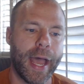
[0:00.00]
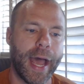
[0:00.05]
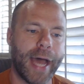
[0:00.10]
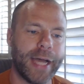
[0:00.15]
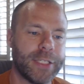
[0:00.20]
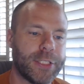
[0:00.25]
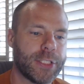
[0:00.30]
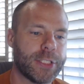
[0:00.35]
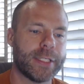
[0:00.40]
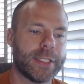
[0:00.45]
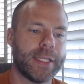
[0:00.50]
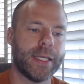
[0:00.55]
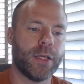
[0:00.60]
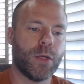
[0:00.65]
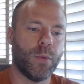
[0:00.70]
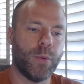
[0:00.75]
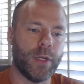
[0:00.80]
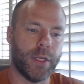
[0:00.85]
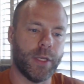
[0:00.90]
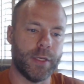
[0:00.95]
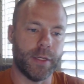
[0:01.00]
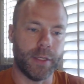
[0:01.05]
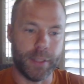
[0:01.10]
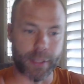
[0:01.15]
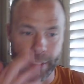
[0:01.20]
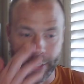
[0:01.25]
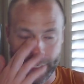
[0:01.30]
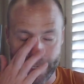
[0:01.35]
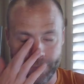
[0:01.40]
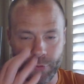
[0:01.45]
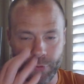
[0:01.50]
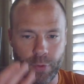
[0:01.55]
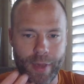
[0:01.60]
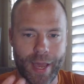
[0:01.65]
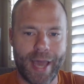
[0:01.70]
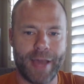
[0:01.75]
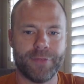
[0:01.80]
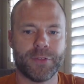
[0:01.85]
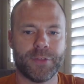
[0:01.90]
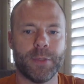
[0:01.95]
I just think if you
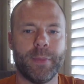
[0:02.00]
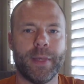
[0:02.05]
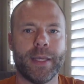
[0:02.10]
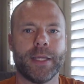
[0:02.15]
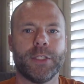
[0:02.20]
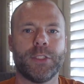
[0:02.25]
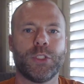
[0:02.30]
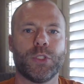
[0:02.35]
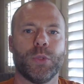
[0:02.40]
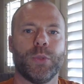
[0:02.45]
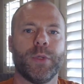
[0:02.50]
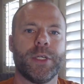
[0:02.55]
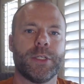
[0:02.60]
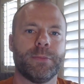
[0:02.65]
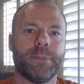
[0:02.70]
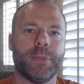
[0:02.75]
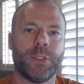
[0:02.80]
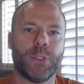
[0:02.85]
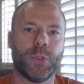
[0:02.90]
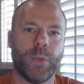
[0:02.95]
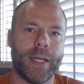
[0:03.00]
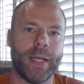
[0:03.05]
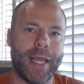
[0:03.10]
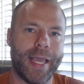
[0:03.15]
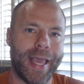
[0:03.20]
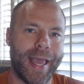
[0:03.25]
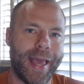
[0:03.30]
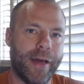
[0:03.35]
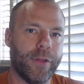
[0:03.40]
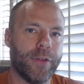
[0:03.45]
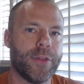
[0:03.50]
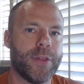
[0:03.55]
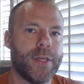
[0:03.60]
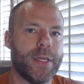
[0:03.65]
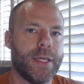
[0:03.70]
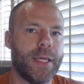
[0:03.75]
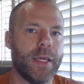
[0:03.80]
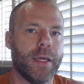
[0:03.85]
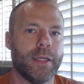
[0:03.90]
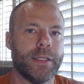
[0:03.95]
have to make a choice between a healthy
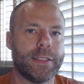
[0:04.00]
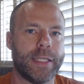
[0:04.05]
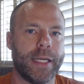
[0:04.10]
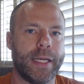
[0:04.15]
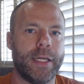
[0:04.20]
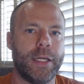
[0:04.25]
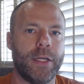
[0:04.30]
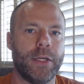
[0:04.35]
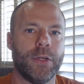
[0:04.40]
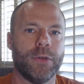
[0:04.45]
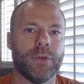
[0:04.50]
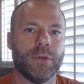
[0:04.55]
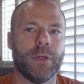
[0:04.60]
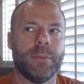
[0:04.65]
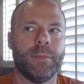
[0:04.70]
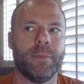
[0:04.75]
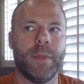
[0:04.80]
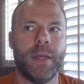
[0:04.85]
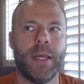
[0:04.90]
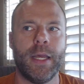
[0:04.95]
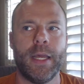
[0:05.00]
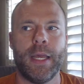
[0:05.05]
Keaontay Ingram